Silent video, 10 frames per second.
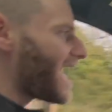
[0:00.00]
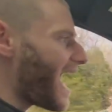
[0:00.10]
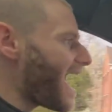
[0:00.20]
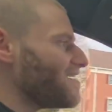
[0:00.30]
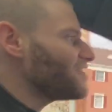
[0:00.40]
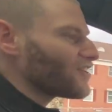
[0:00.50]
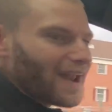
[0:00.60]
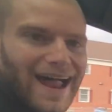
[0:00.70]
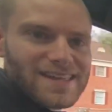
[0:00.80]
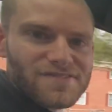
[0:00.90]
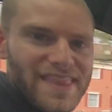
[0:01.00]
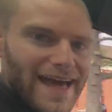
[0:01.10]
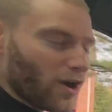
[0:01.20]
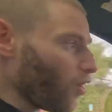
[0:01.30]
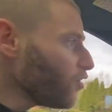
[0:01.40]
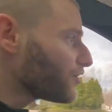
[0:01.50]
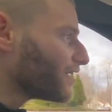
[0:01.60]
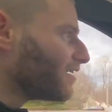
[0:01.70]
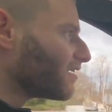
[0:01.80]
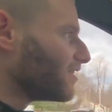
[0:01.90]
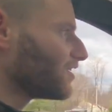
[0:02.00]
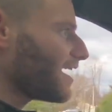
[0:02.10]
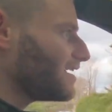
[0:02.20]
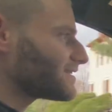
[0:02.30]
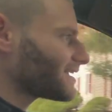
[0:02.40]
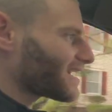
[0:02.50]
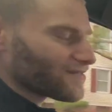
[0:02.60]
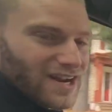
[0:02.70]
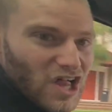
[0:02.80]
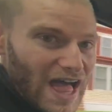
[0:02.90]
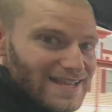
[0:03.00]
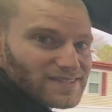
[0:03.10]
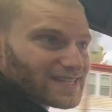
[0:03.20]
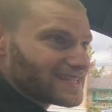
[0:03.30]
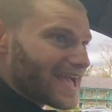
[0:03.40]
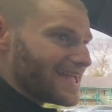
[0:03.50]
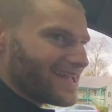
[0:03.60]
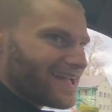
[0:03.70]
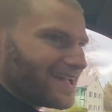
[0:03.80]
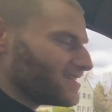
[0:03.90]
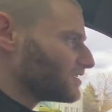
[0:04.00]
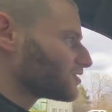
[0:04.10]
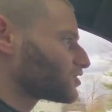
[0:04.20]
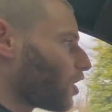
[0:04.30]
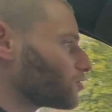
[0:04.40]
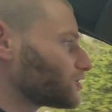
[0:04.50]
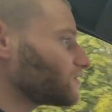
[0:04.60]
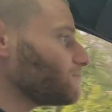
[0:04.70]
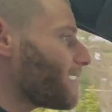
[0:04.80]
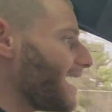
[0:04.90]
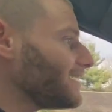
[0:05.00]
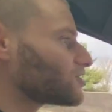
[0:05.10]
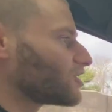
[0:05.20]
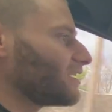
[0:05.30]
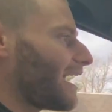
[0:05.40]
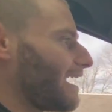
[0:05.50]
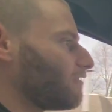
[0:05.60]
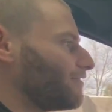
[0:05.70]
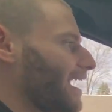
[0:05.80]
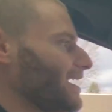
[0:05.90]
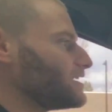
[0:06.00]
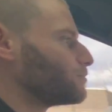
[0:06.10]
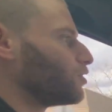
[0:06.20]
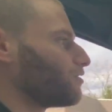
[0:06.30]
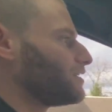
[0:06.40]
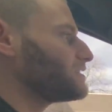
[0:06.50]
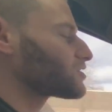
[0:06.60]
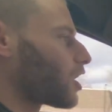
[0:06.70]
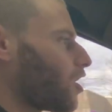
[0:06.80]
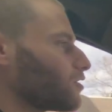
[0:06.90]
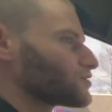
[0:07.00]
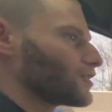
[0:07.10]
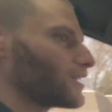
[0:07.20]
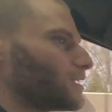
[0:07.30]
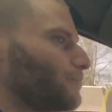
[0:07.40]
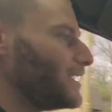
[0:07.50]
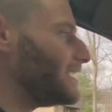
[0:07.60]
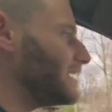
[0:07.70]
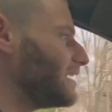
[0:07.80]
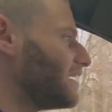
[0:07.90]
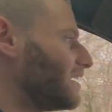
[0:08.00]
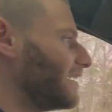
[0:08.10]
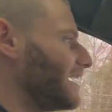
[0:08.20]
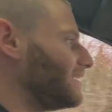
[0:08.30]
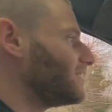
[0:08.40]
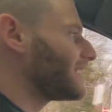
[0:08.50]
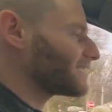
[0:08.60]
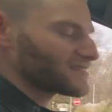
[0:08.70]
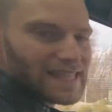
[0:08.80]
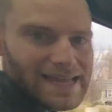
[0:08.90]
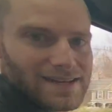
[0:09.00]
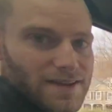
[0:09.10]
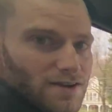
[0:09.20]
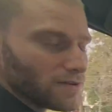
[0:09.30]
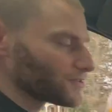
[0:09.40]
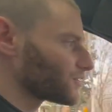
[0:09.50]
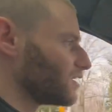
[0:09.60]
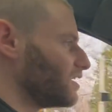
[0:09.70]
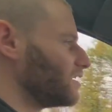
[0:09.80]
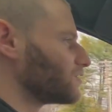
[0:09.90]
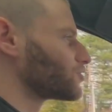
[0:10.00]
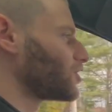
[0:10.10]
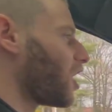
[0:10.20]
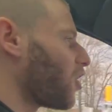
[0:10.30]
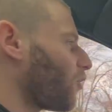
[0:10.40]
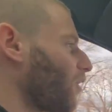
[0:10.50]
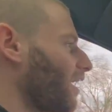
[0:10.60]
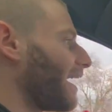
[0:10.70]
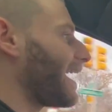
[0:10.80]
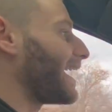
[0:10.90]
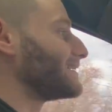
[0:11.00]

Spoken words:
and they're not even that old. It's not even a classic yet. So just imagine how valuable these cars are going to be in the next 10 years. So I